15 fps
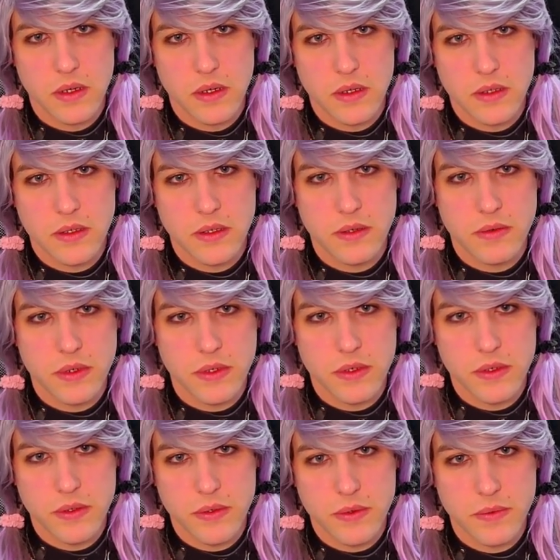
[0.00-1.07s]
0
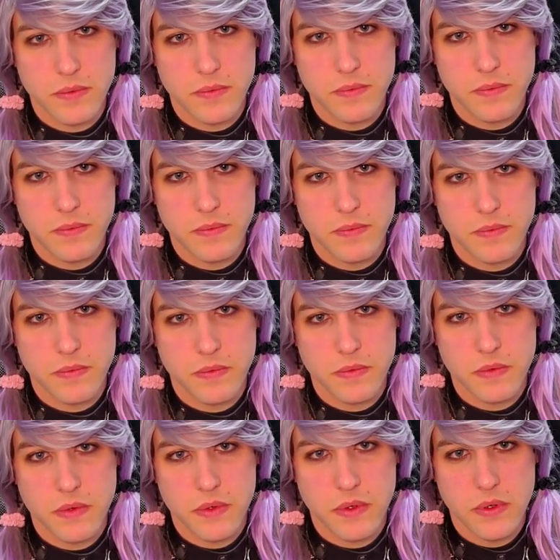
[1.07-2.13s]
to
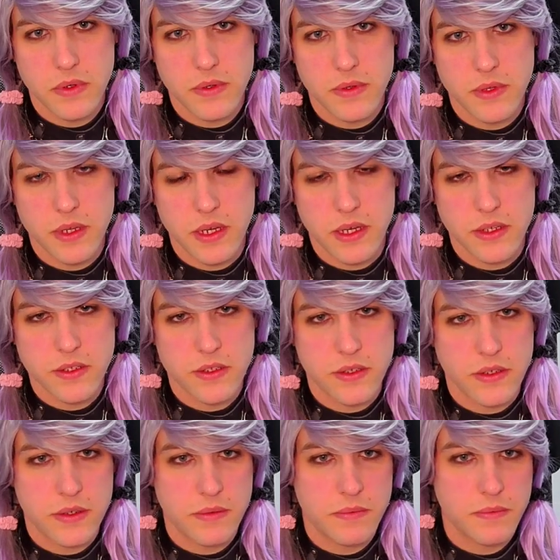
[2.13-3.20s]
the answer
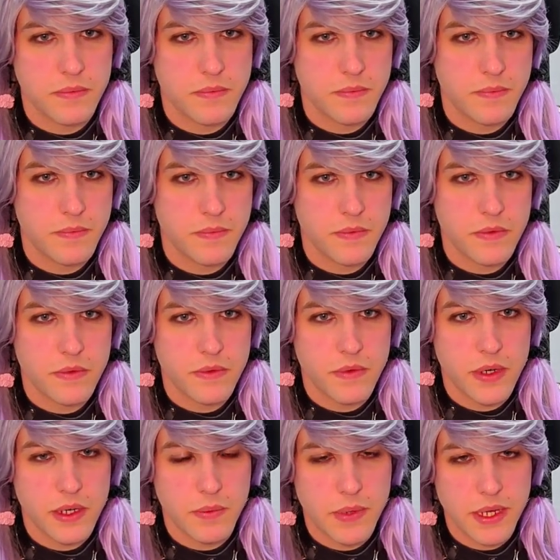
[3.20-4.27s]
right
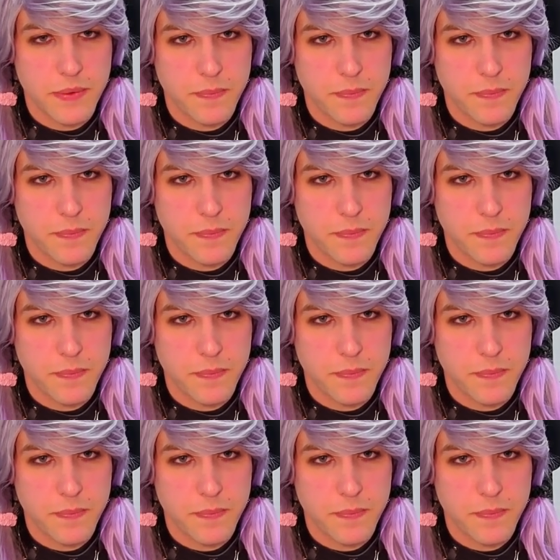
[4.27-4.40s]
away.